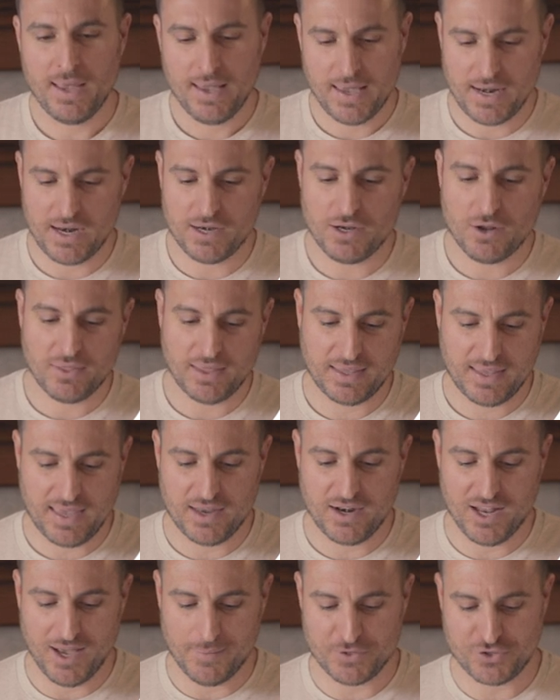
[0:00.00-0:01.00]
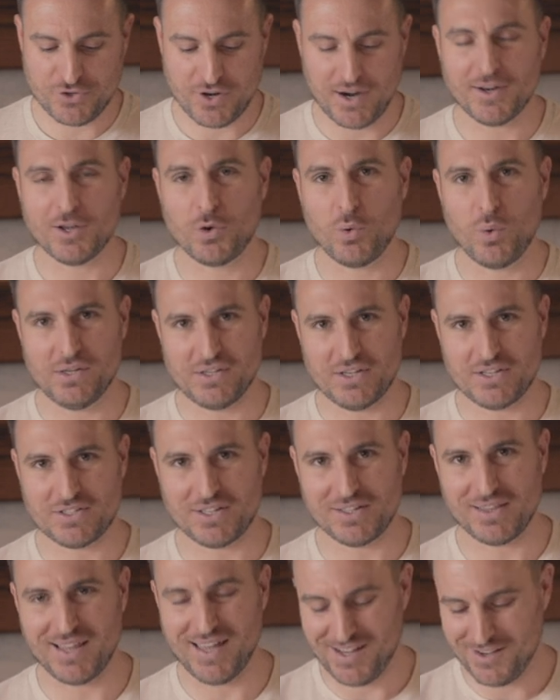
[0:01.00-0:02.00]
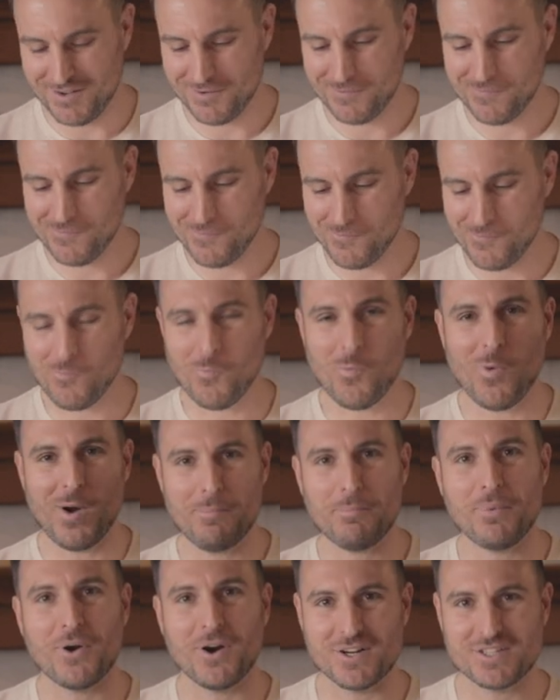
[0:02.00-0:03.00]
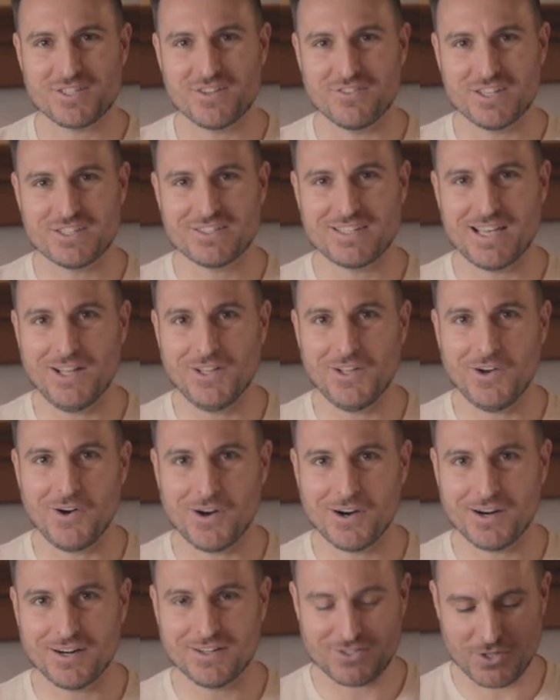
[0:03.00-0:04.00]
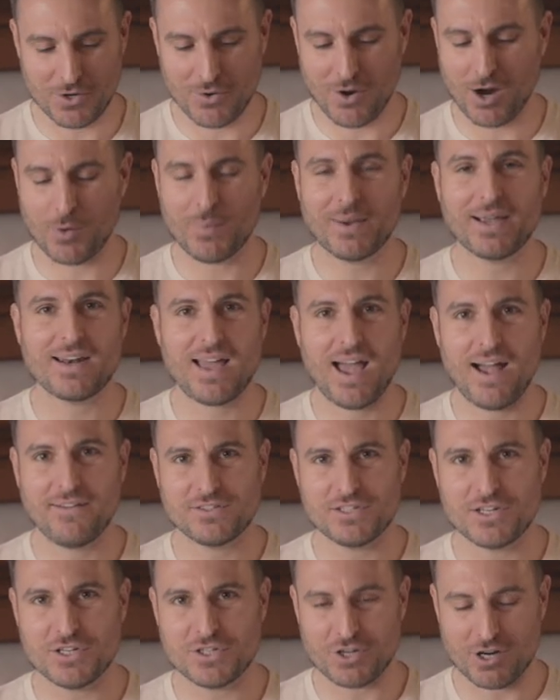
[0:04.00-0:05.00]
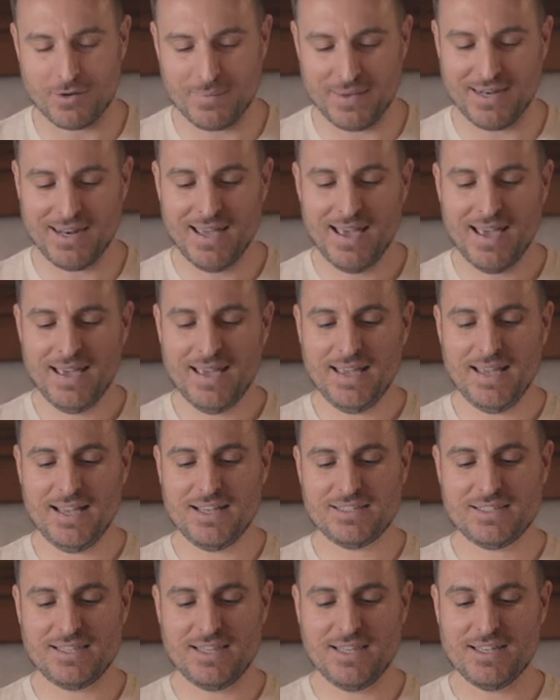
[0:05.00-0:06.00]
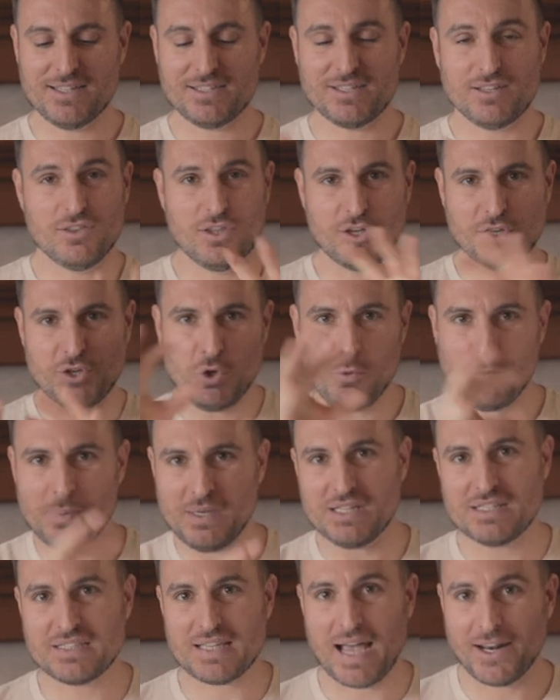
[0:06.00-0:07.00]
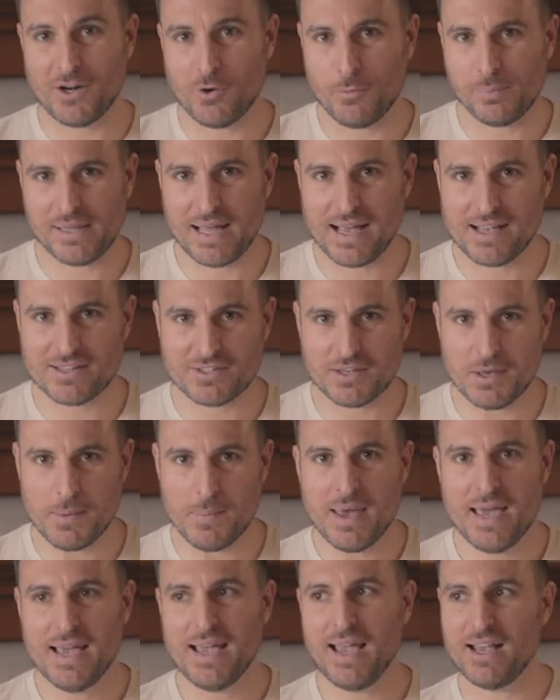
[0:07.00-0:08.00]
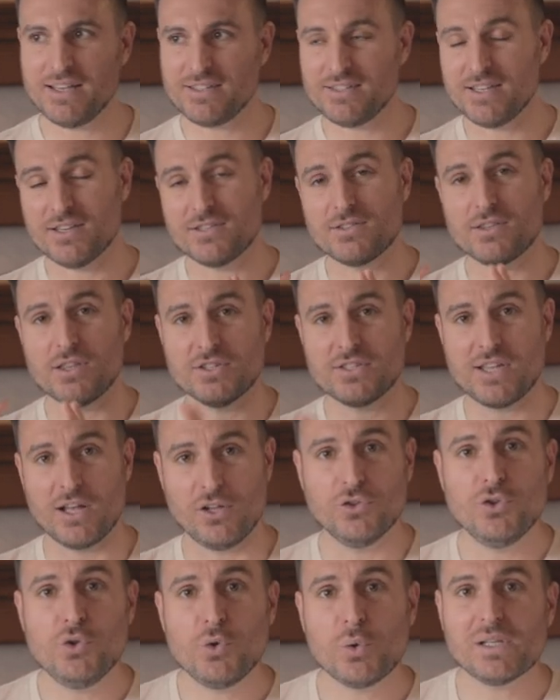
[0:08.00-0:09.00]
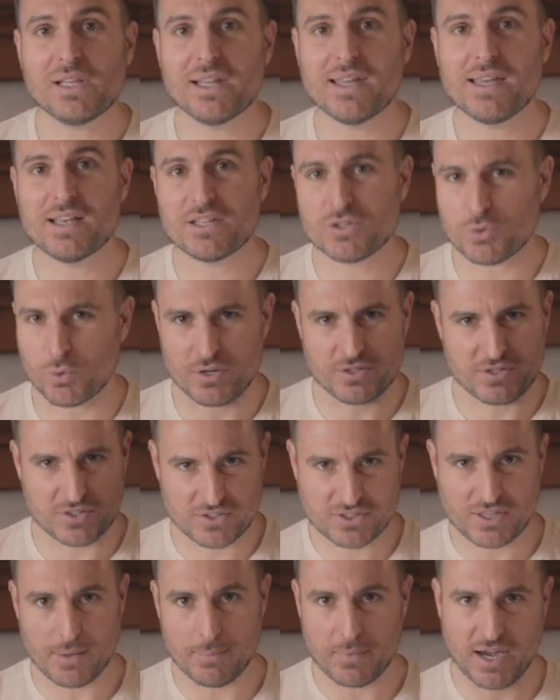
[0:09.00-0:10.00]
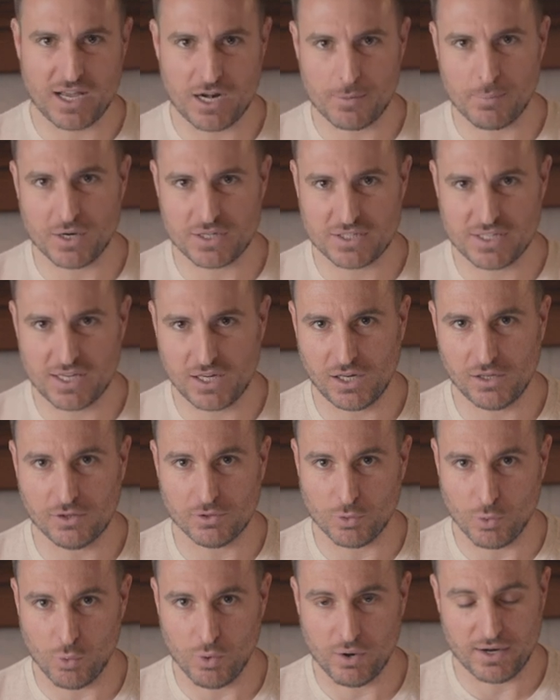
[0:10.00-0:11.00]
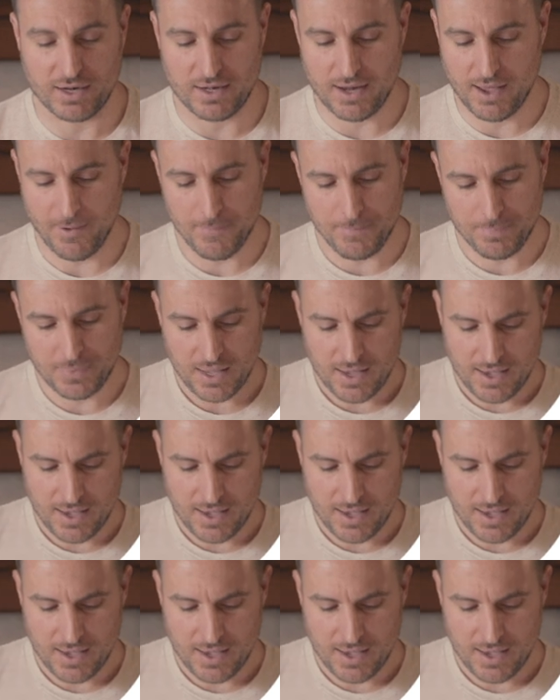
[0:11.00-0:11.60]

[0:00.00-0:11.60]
And I know that KenHub is trying to quiz us on like what parts of the cell are. So are we gonna have to determine, is this the goopy cytoplasm? Is this the cell nucleus? Or is this some kind of particular organelle?